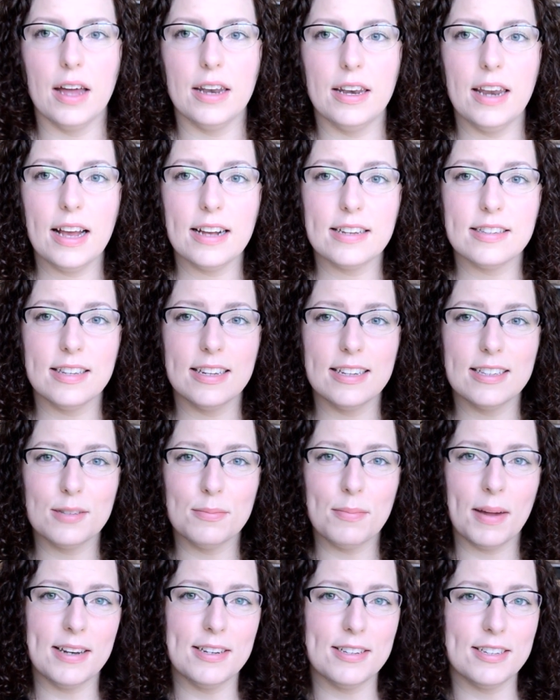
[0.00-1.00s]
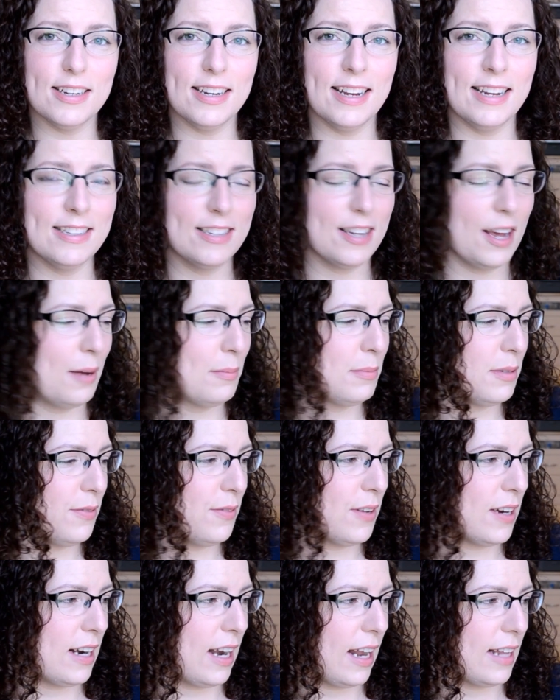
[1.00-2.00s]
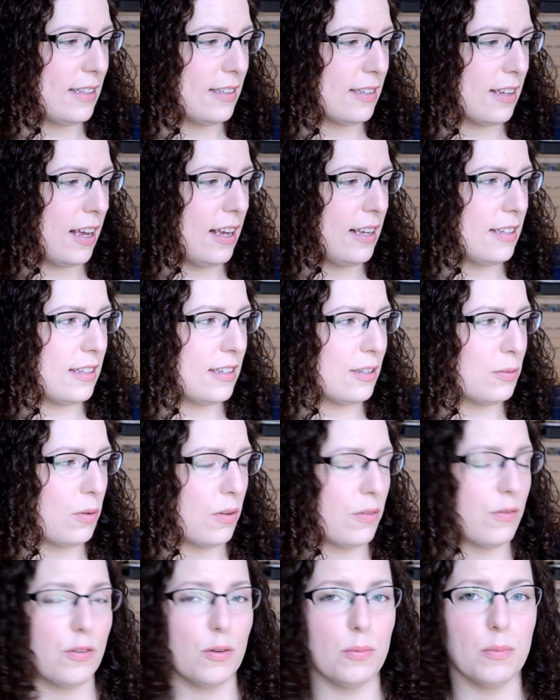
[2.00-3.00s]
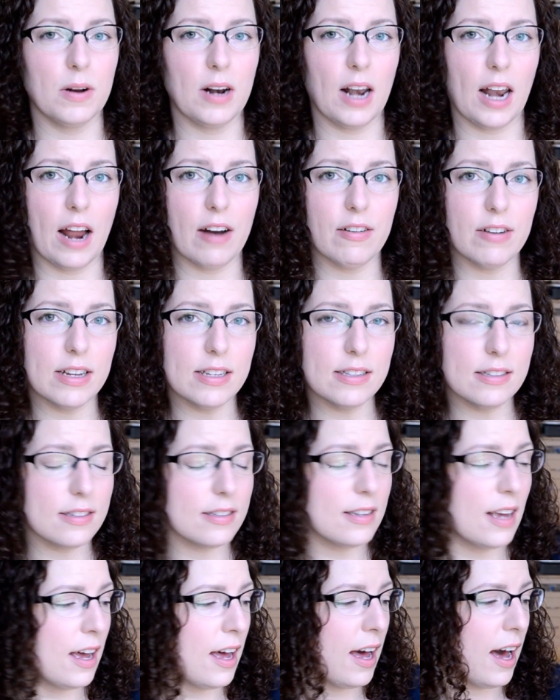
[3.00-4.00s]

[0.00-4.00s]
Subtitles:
Next thing to mention in terms of a cleanser is this one from Clarins,